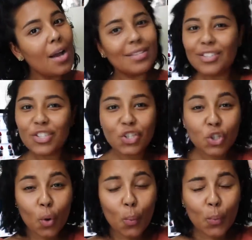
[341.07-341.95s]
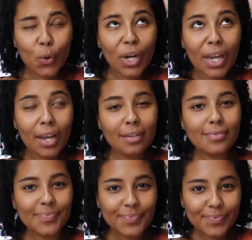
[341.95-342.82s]
I'm just showing you guys the two
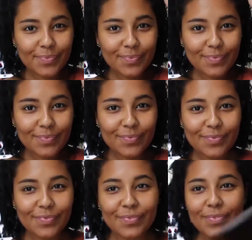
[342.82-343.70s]
palettes I'm going to be using.